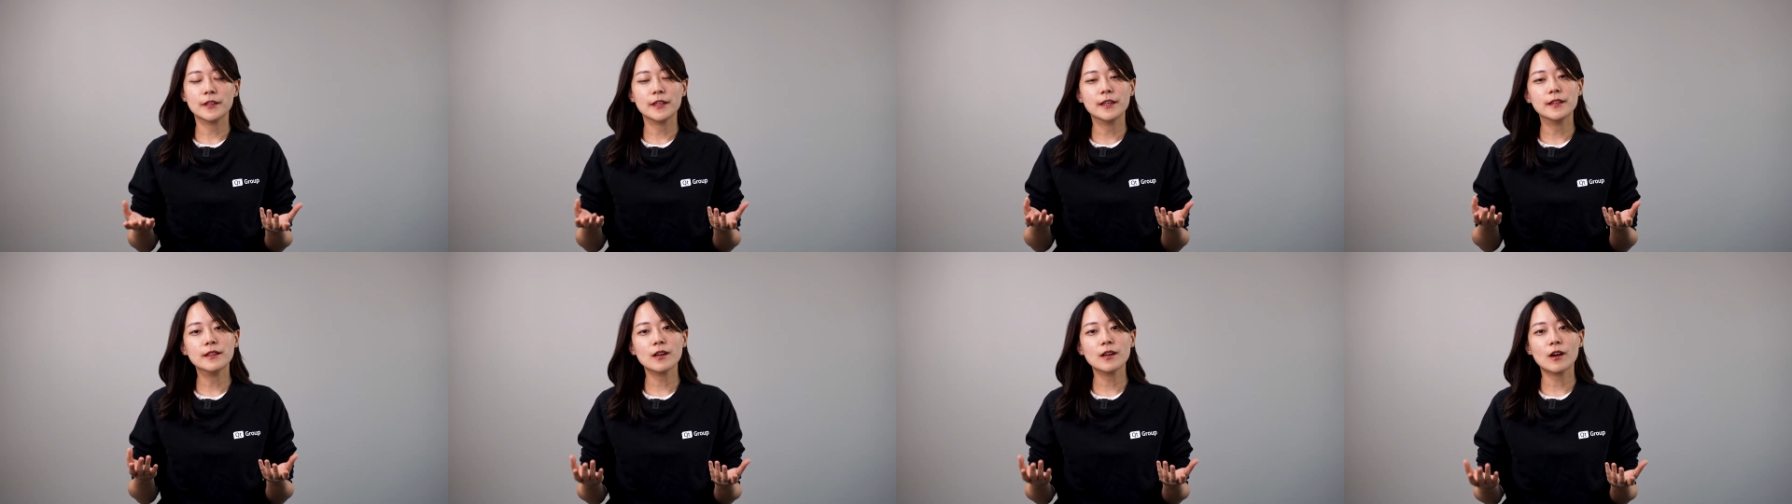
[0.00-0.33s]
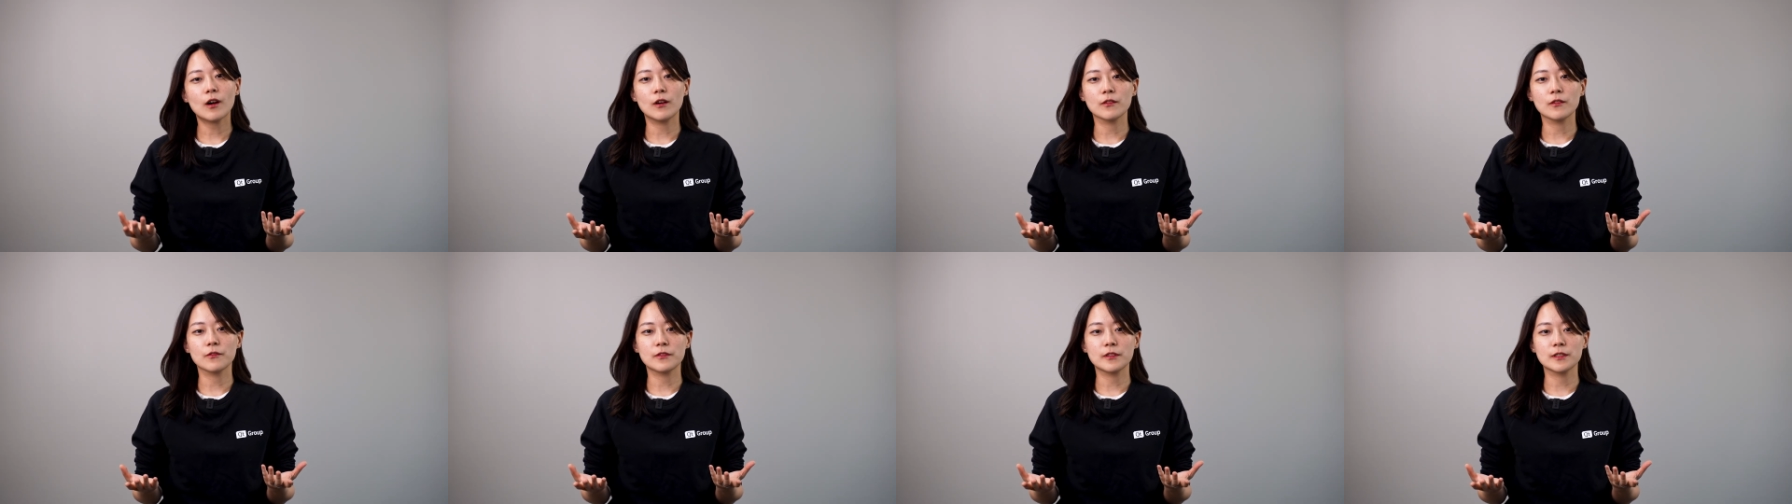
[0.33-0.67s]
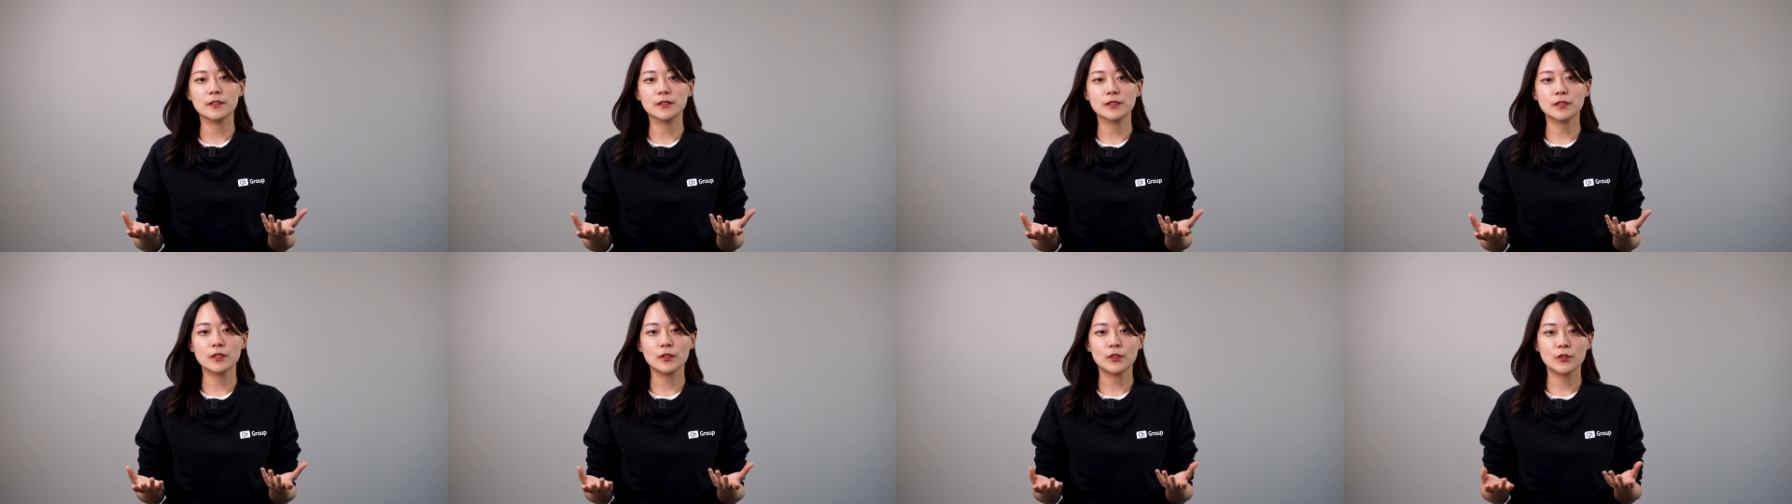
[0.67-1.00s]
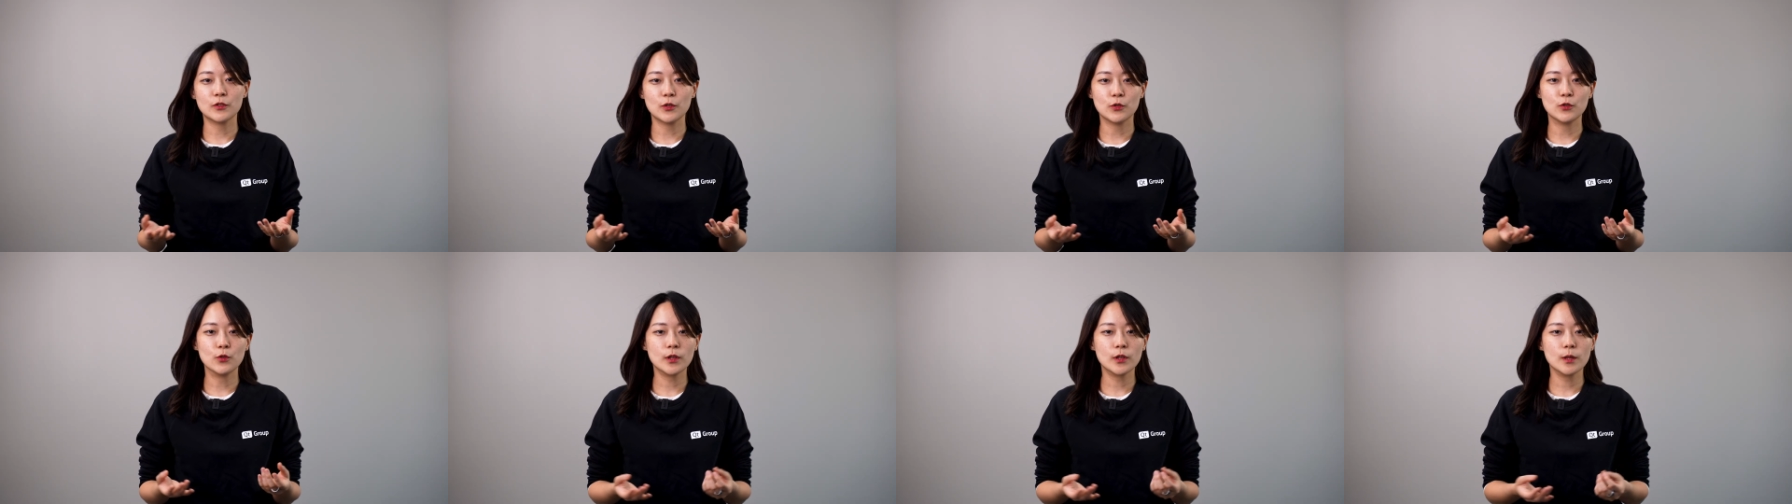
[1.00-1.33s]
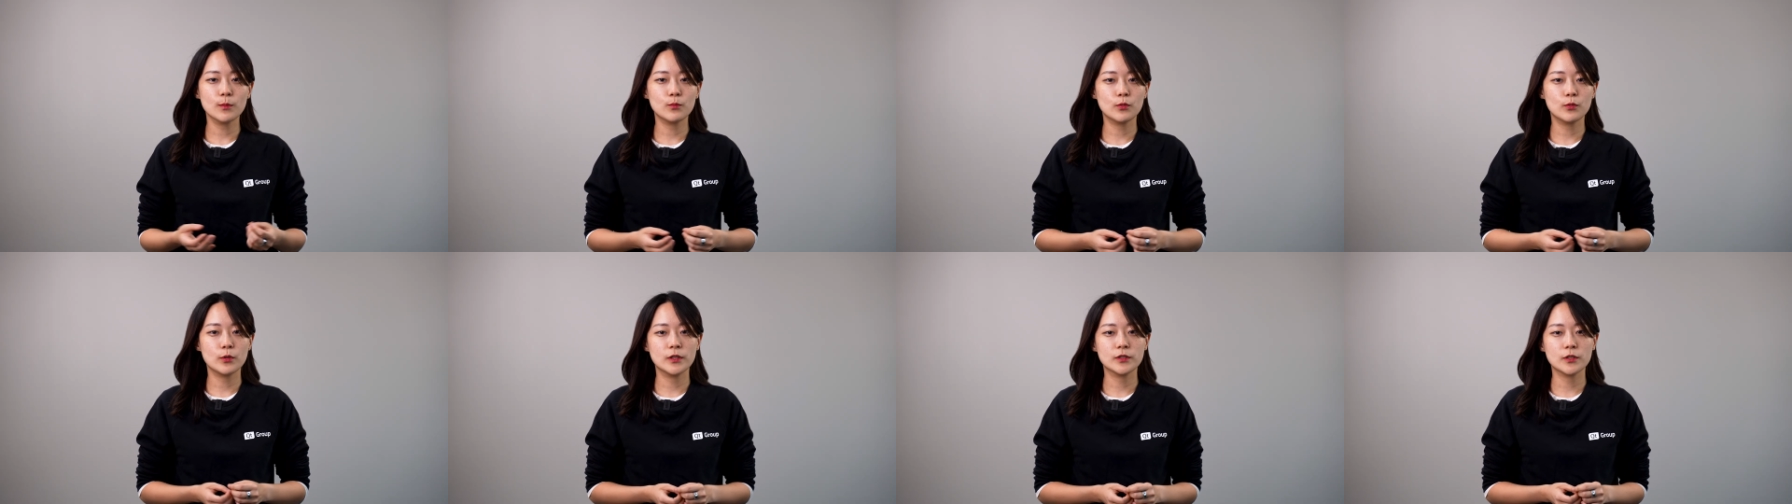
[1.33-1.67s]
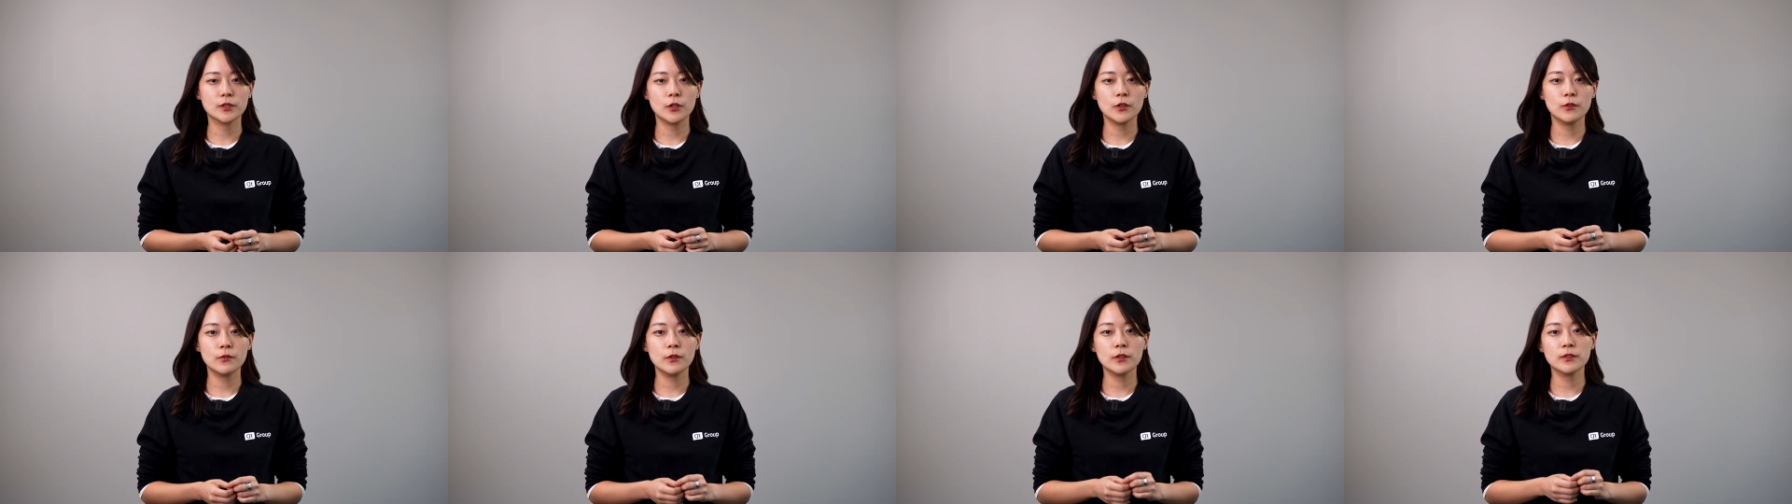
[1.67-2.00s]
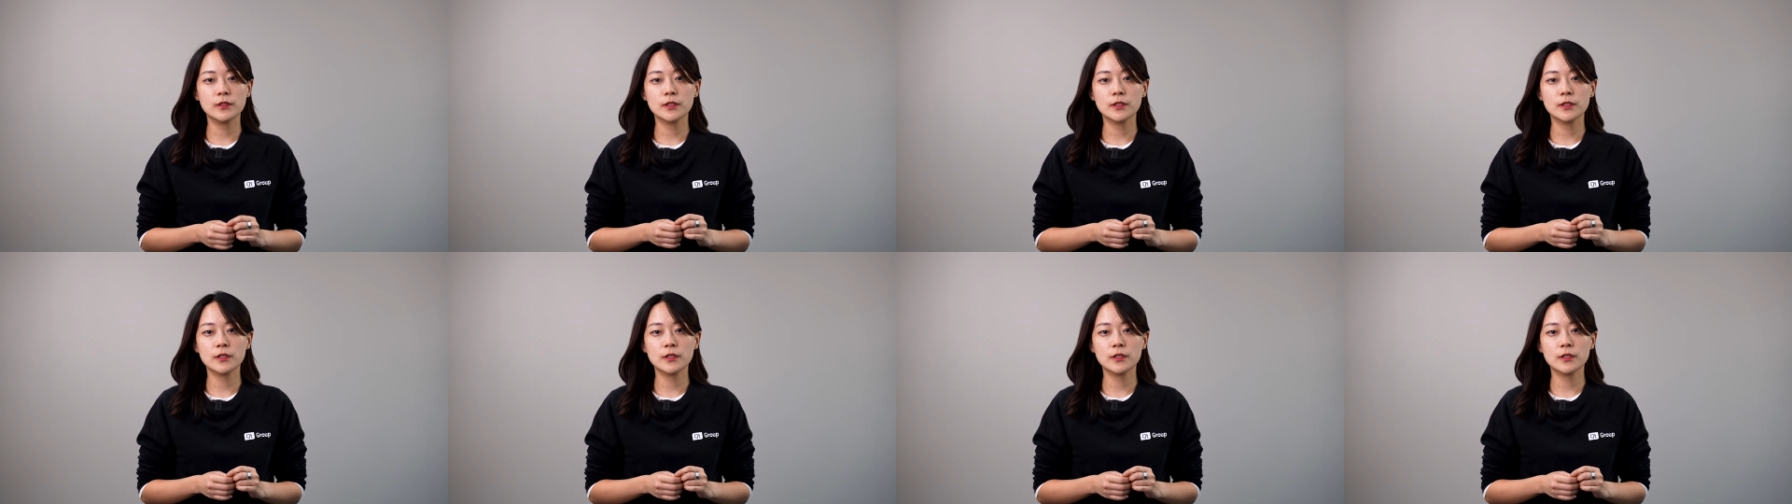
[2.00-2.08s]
in confidence so you can preserve your